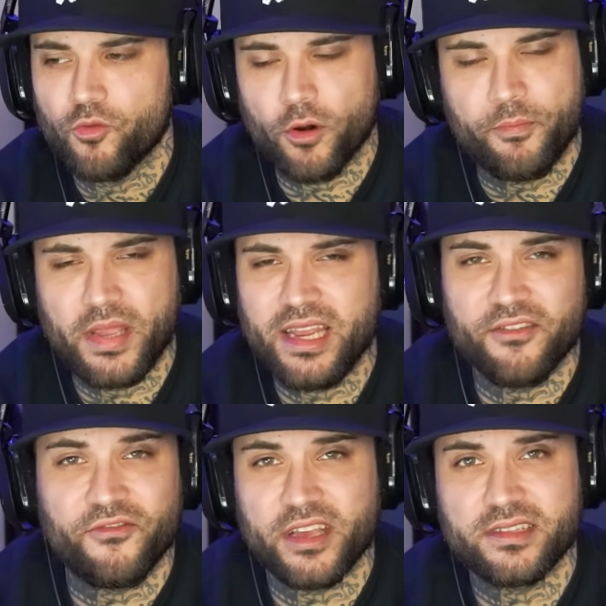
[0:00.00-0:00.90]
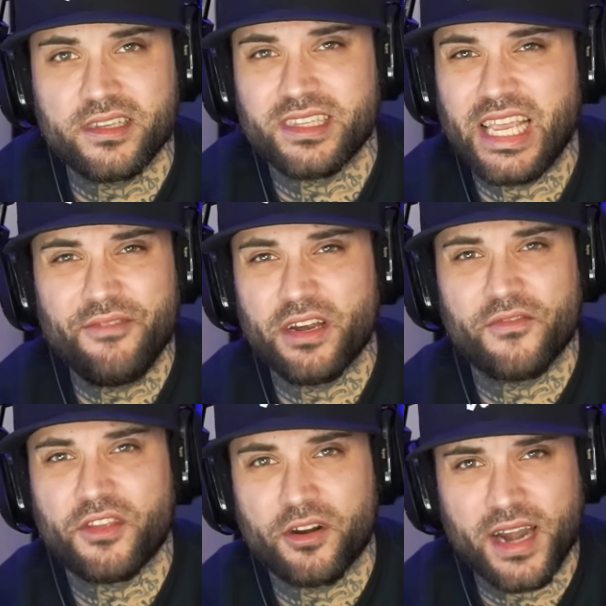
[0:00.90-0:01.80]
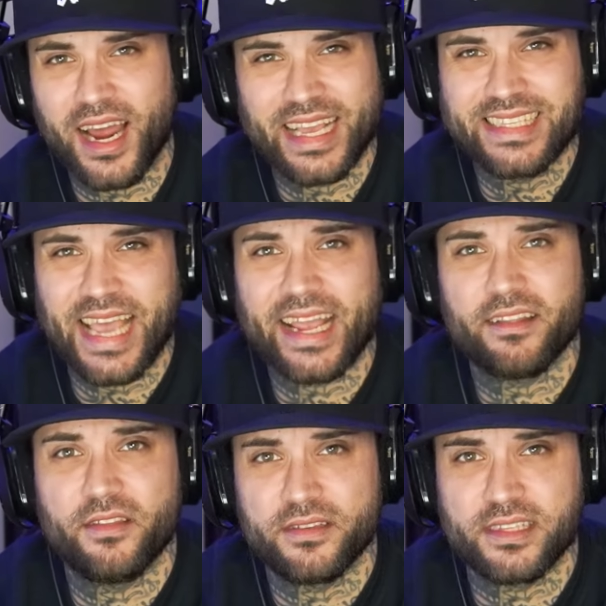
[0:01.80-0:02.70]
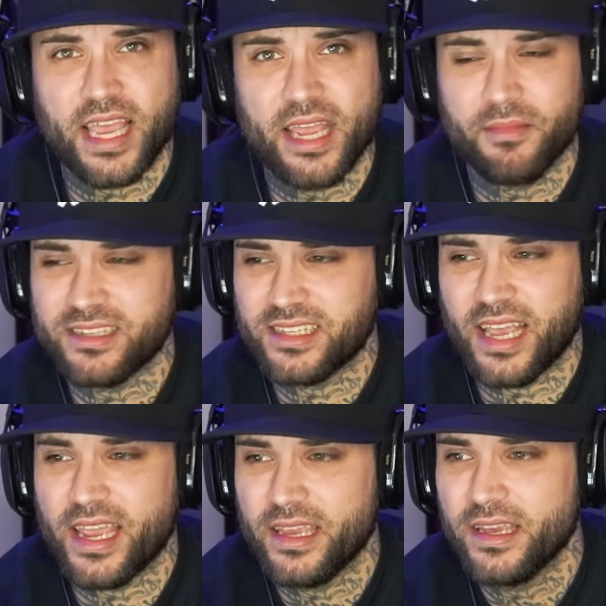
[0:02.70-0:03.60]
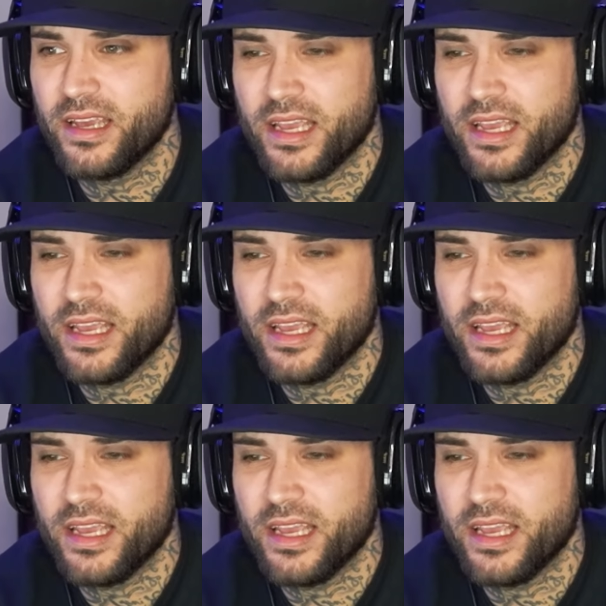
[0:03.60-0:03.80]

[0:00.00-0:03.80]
Repeat offenses, even if they're not exactly the same, let's say...